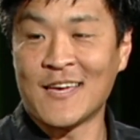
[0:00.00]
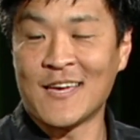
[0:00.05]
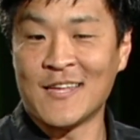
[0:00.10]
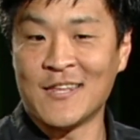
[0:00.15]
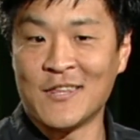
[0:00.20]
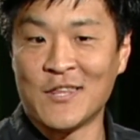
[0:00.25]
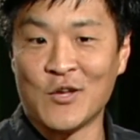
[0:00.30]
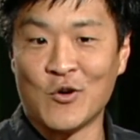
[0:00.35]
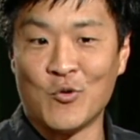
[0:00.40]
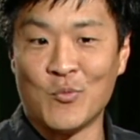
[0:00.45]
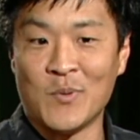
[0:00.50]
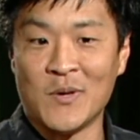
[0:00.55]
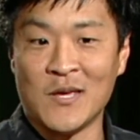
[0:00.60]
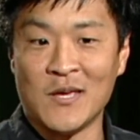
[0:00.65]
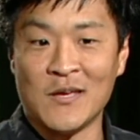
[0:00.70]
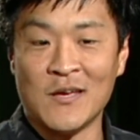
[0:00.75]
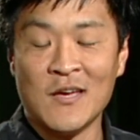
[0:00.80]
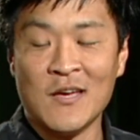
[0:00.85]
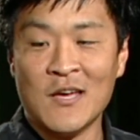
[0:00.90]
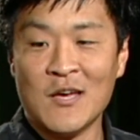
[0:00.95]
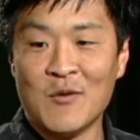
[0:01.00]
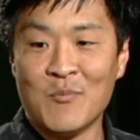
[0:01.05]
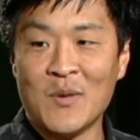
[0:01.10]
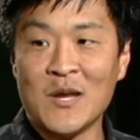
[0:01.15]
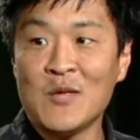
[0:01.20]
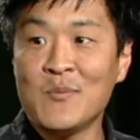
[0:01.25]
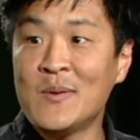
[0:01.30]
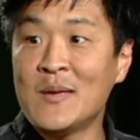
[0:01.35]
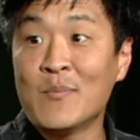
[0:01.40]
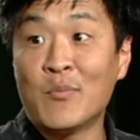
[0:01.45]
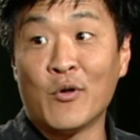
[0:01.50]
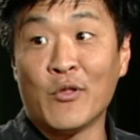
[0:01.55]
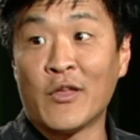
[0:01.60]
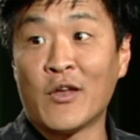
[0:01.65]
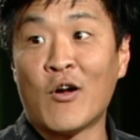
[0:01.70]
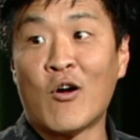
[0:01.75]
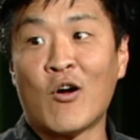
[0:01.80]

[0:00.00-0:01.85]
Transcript: And there'll be many people that